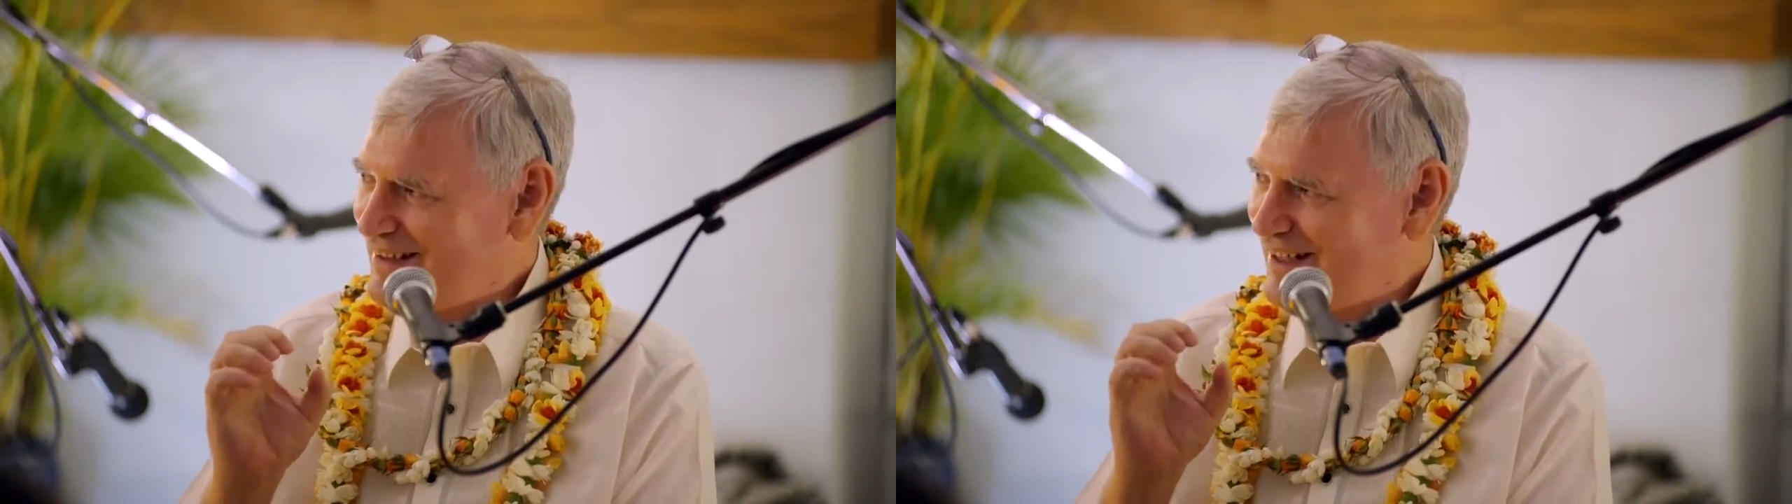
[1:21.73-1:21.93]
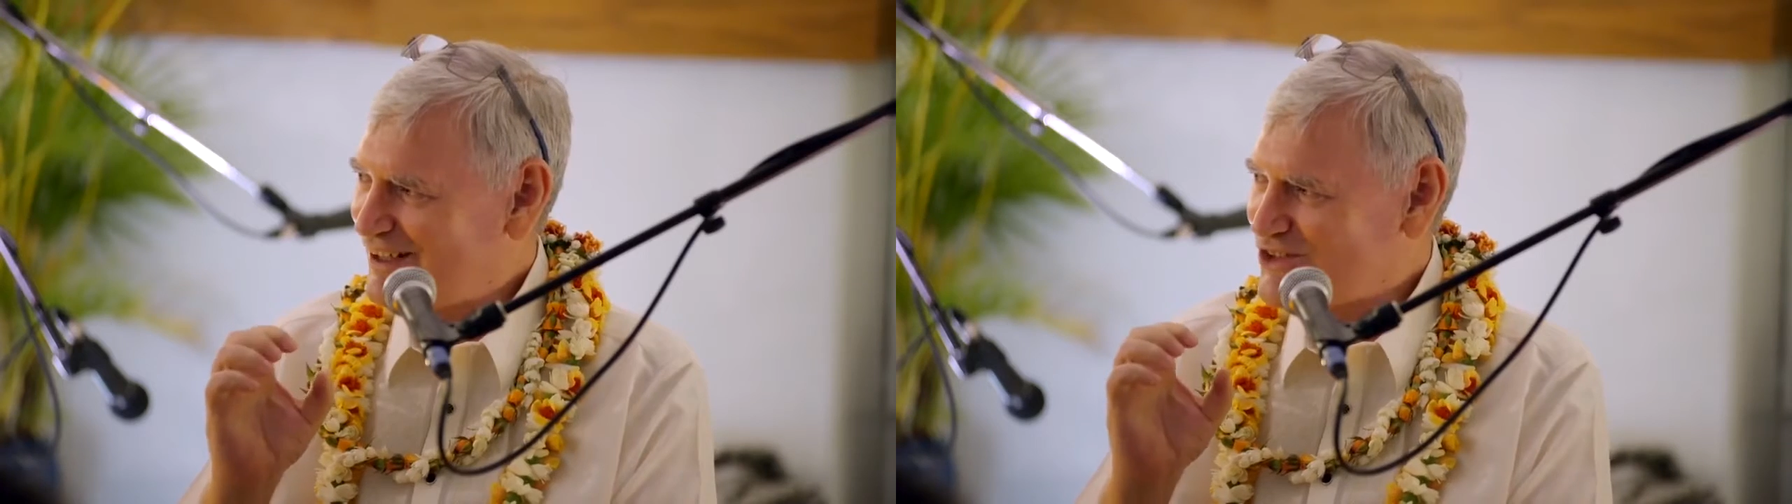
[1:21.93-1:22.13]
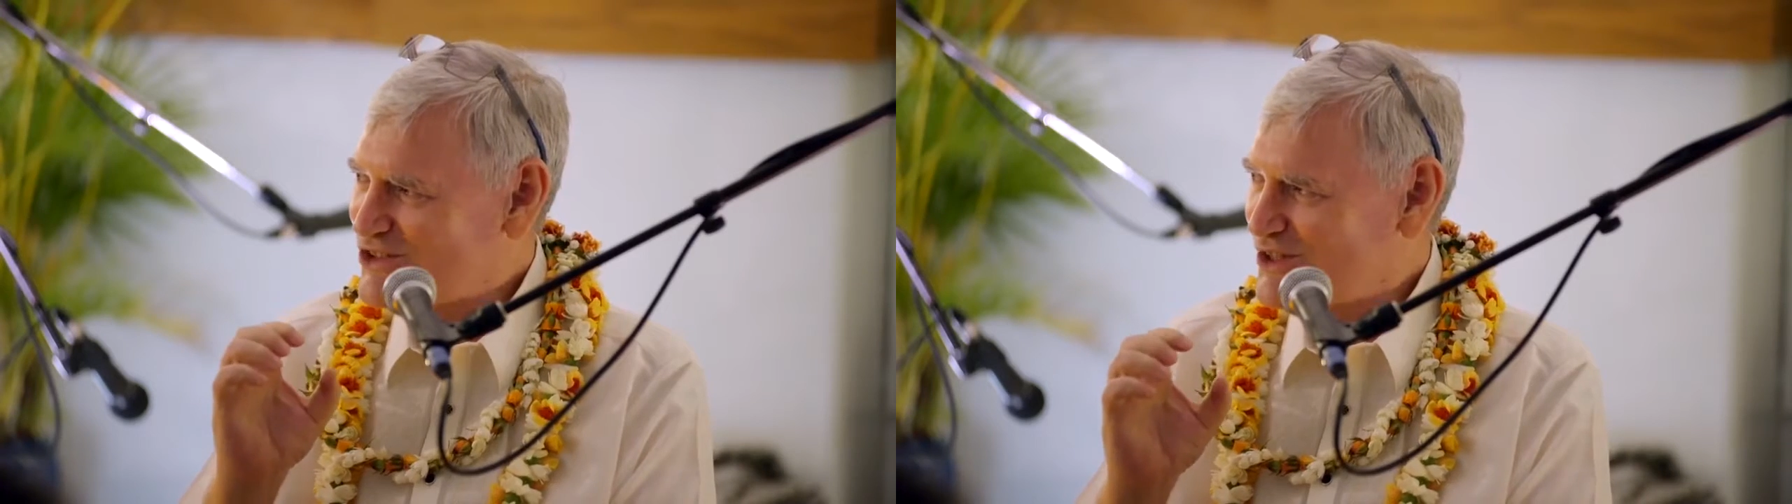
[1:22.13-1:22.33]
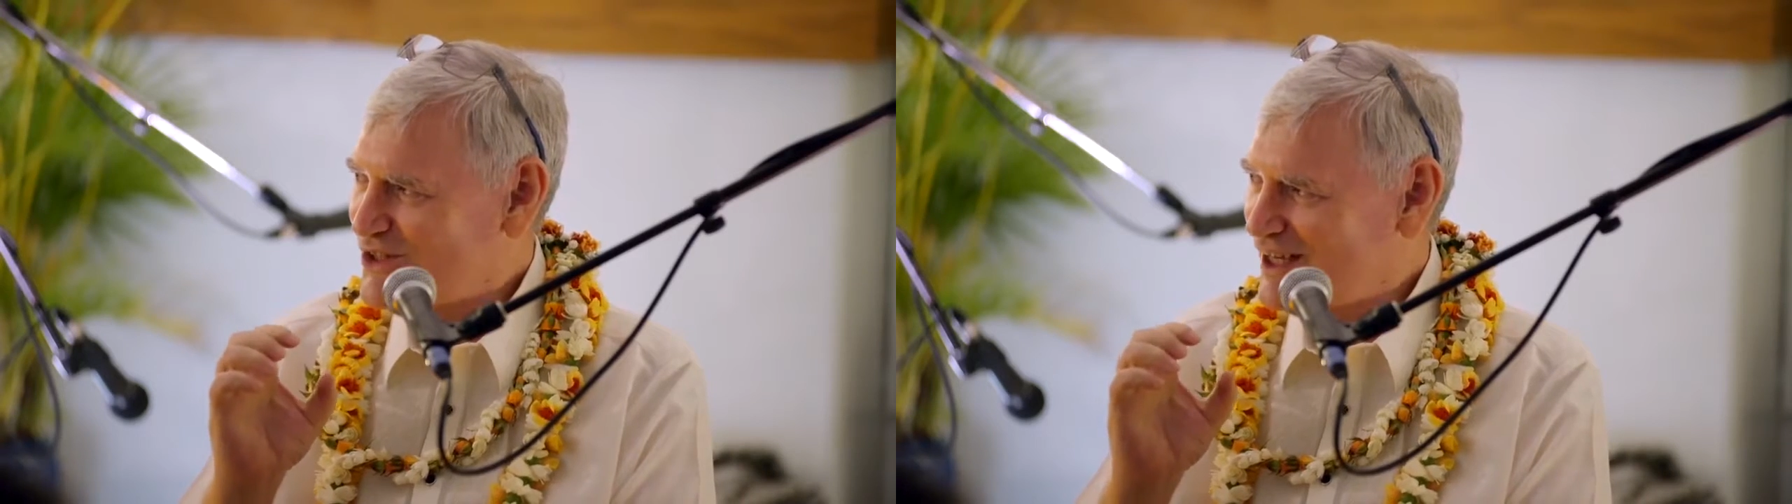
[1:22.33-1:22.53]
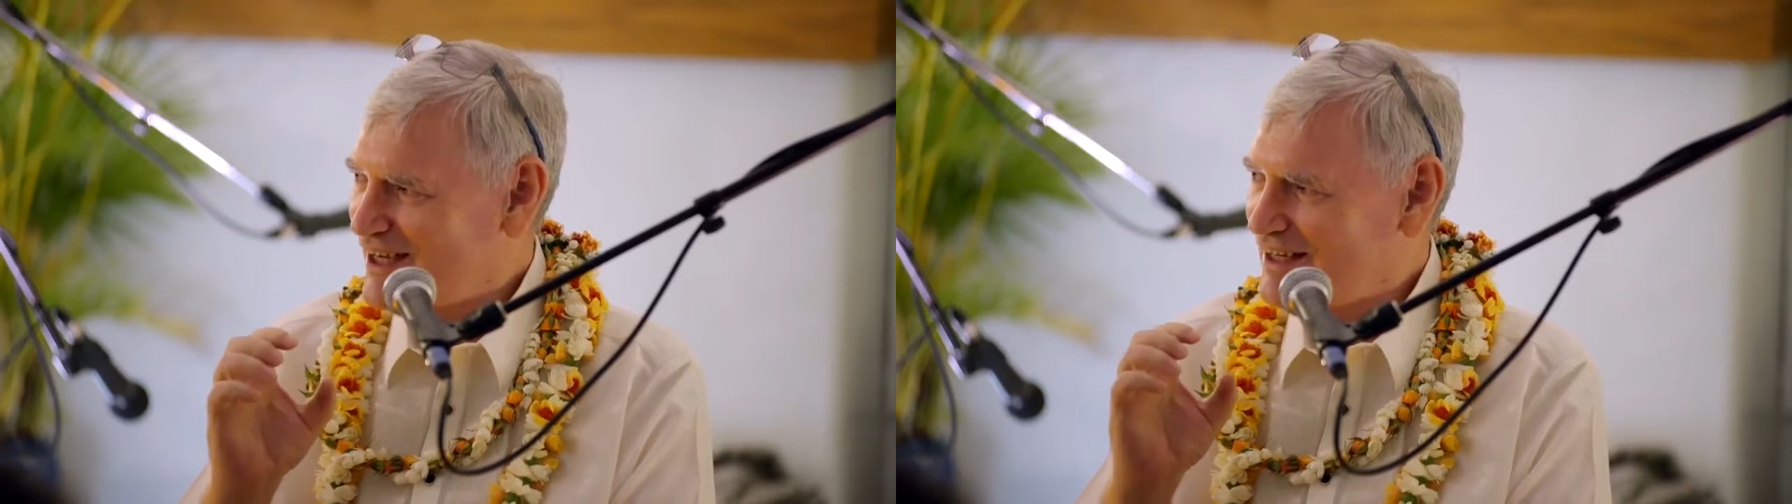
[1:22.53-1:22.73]
answer
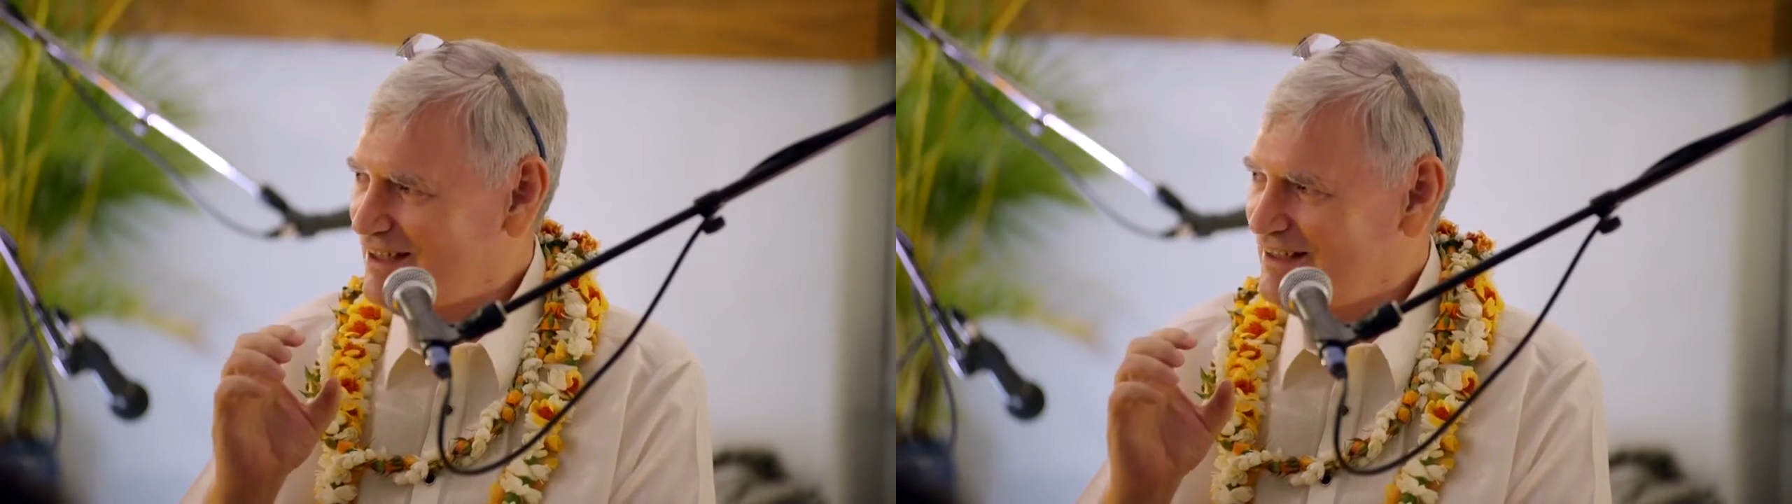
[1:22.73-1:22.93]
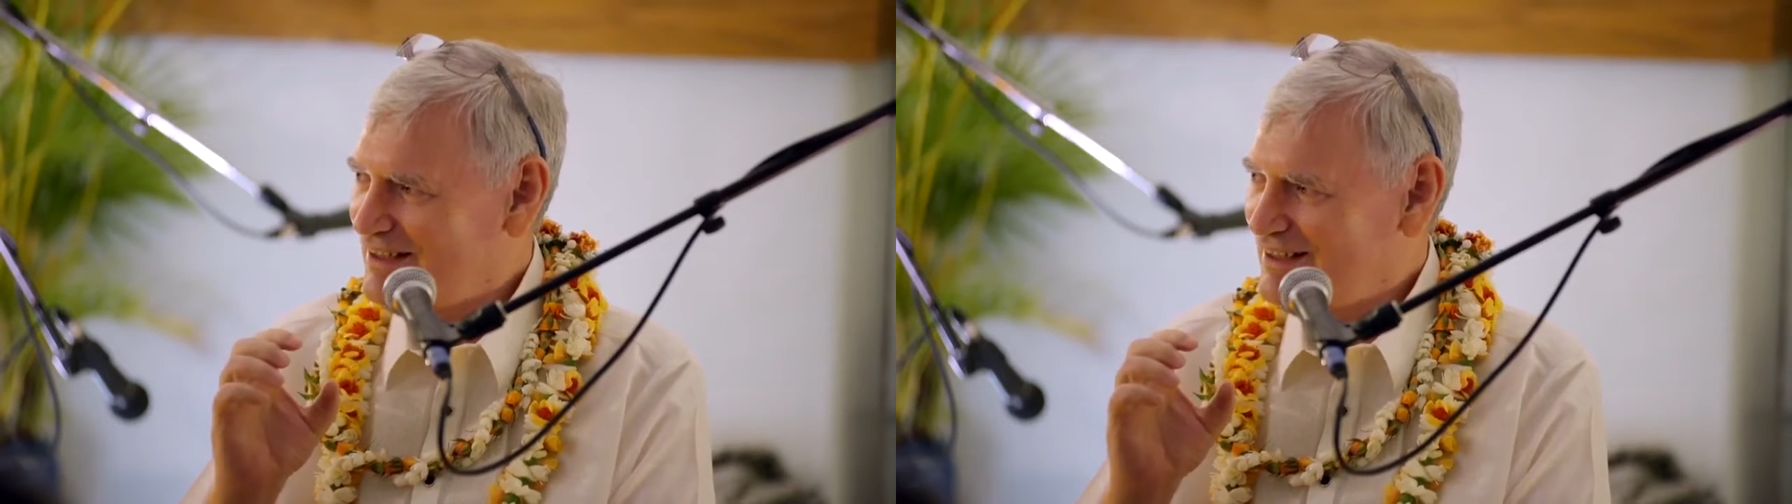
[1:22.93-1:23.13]
there.